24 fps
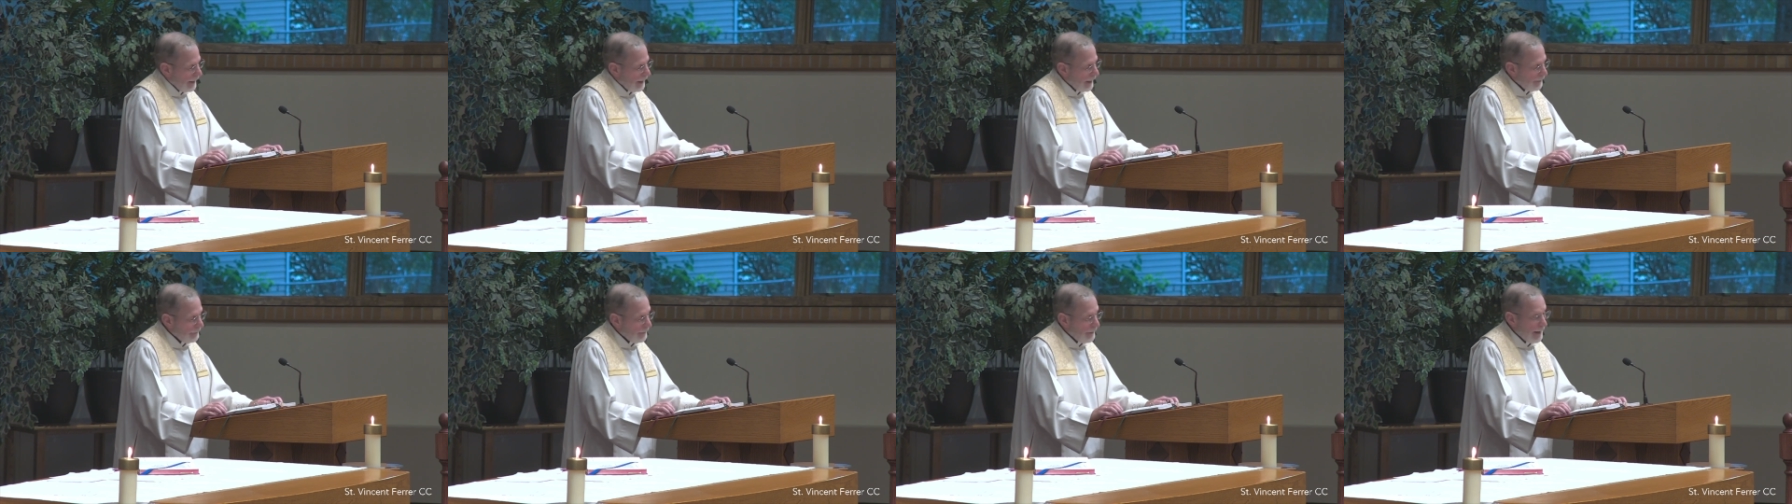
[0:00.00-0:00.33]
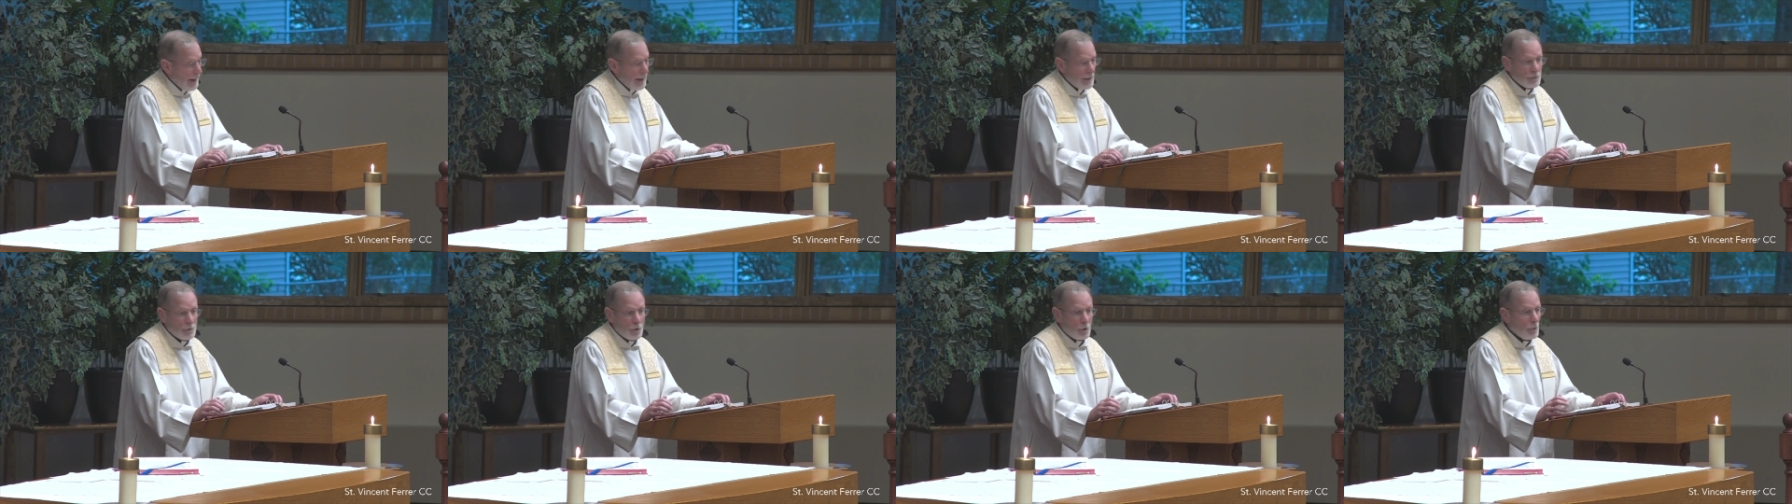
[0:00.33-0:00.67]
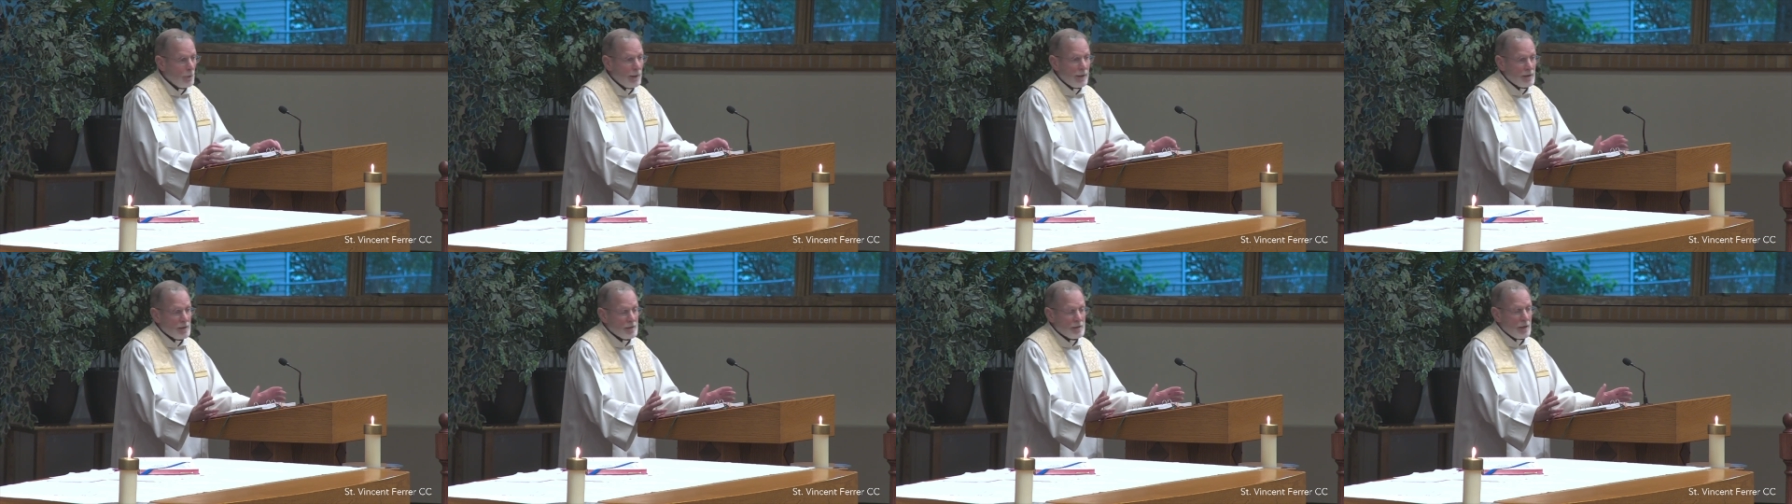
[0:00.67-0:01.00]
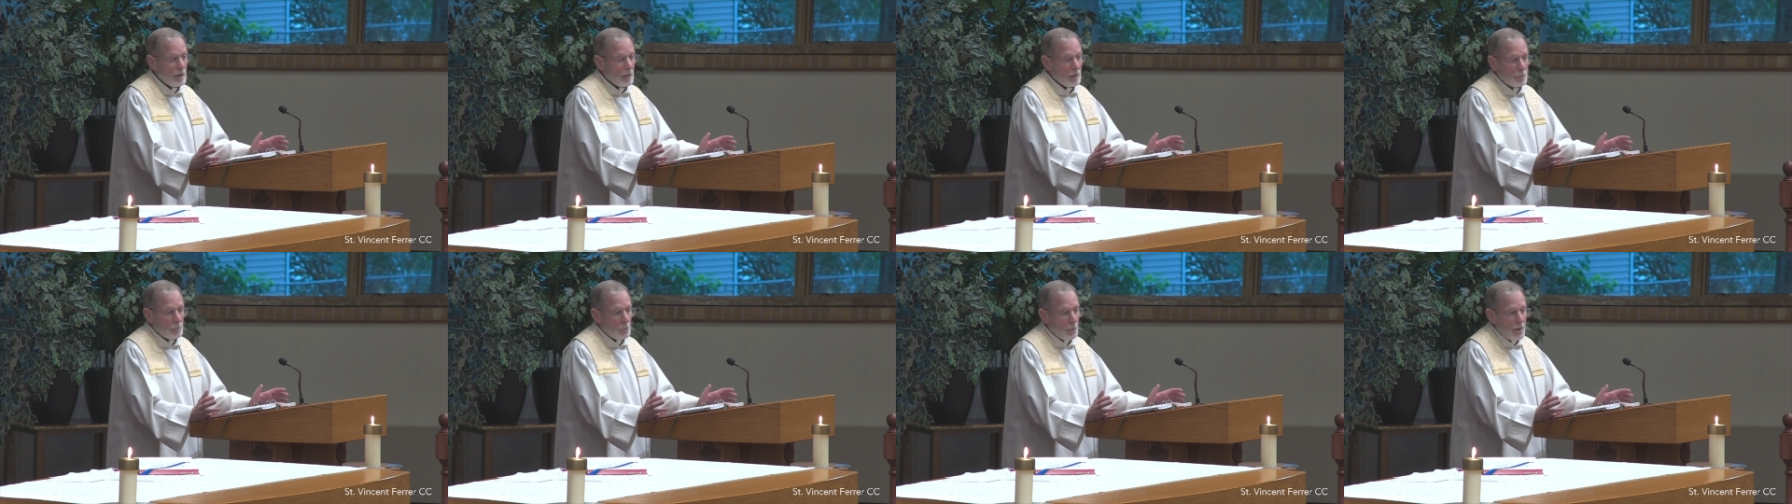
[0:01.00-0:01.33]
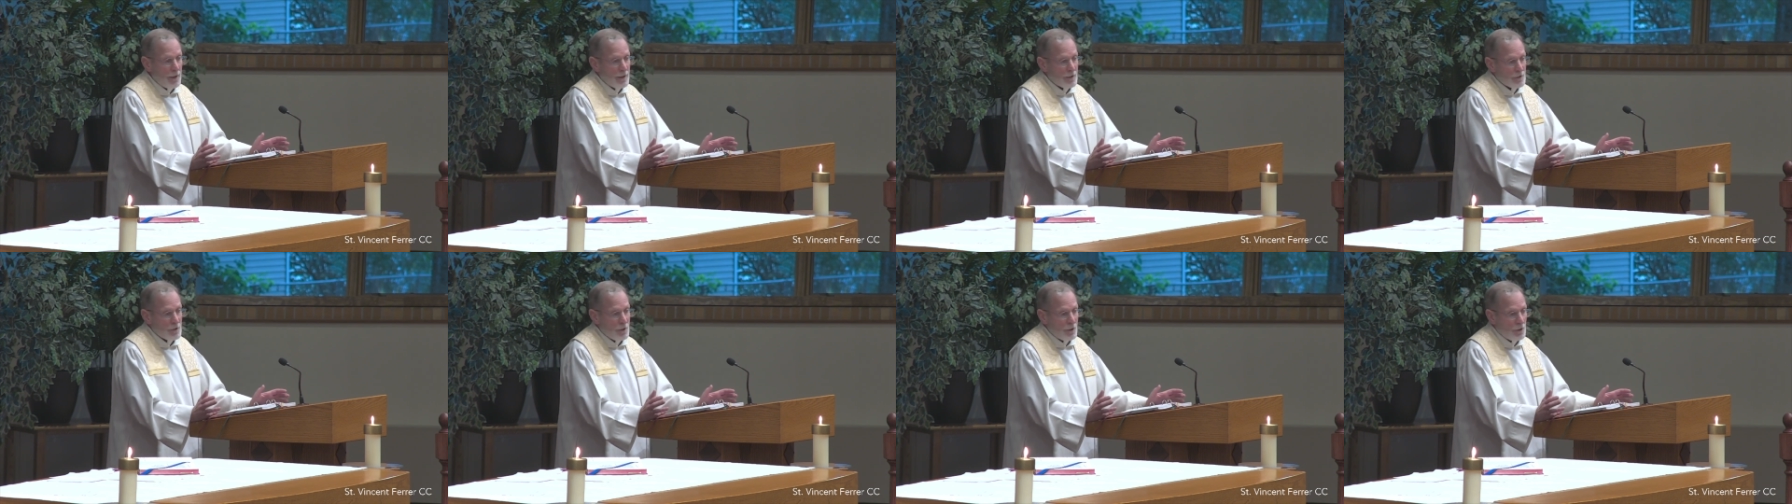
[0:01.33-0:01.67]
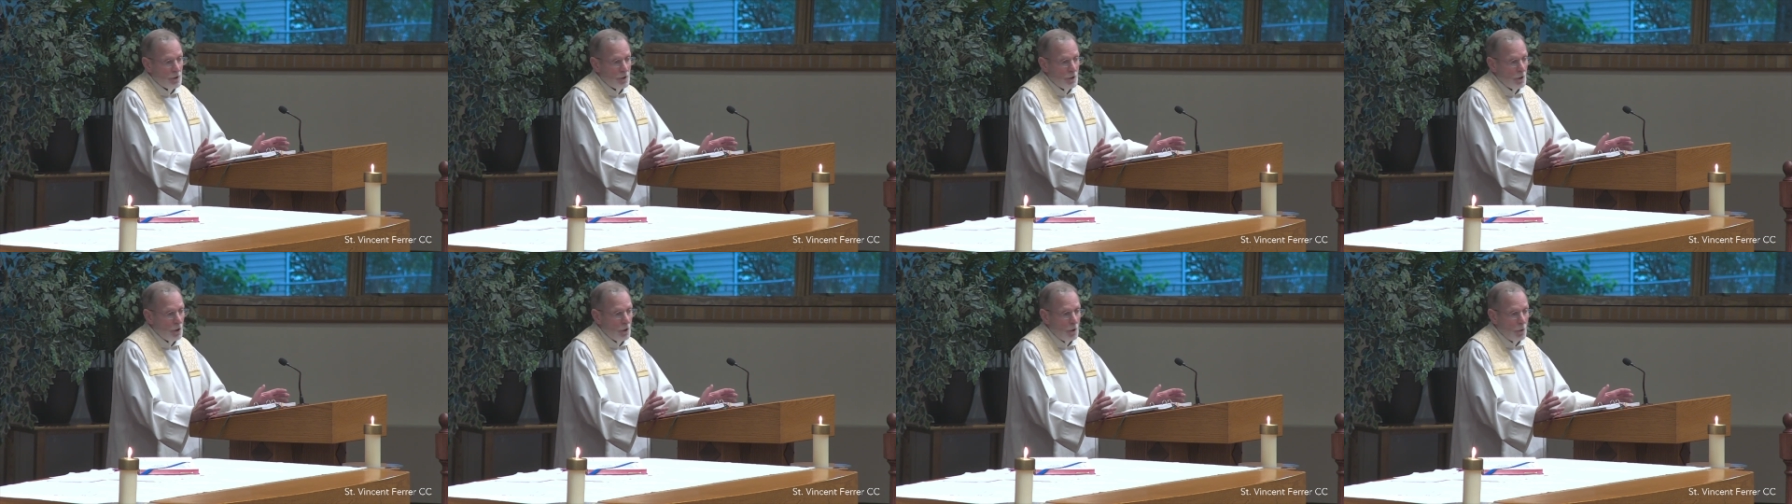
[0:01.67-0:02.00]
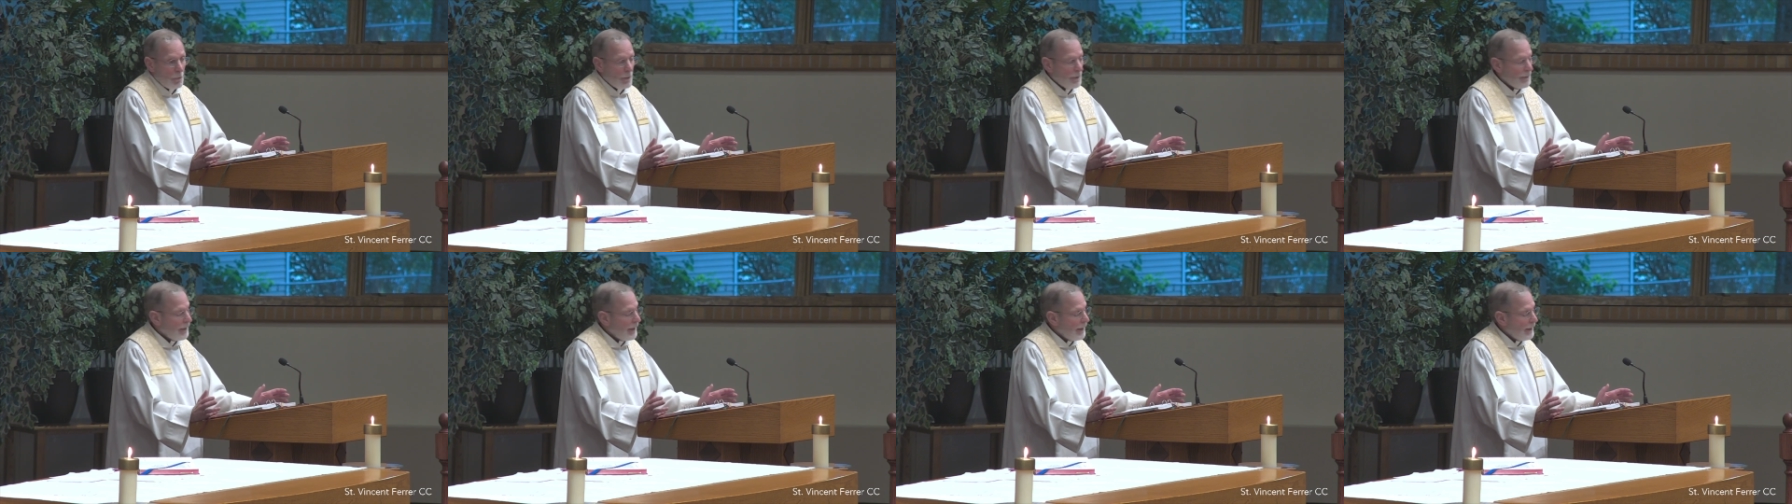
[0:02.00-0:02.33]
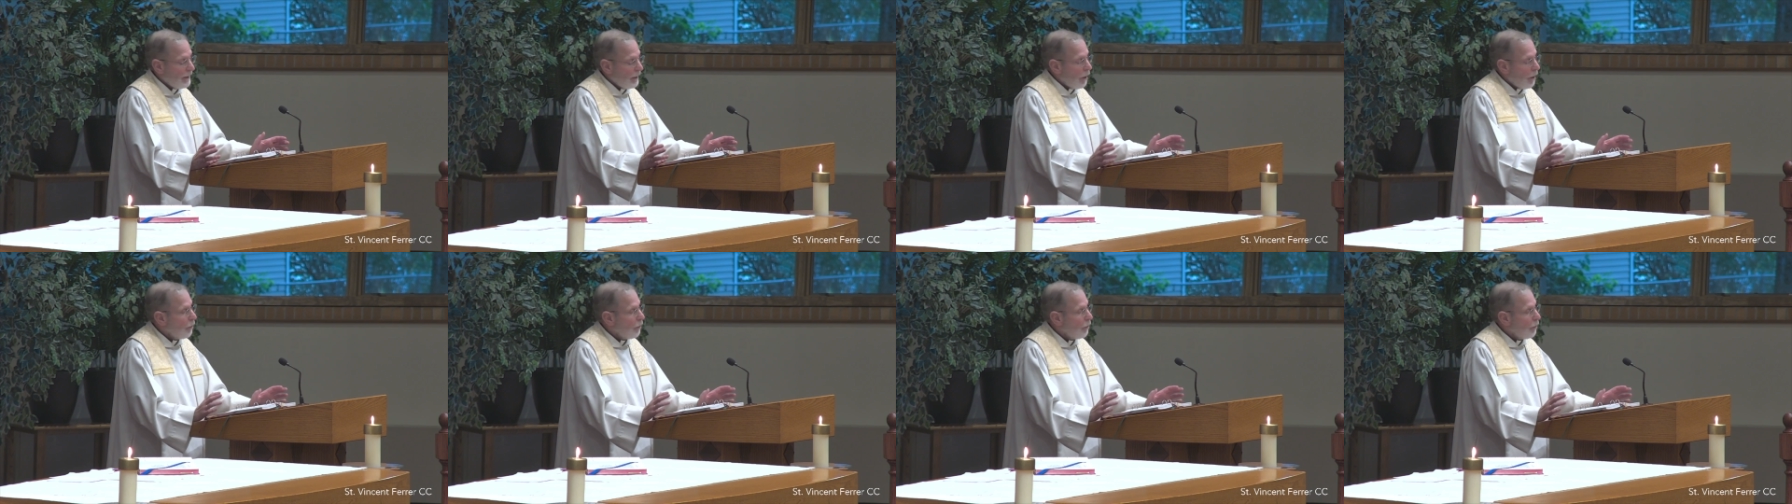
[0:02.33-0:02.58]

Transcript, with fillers: and they had the great celebration, you know, when they,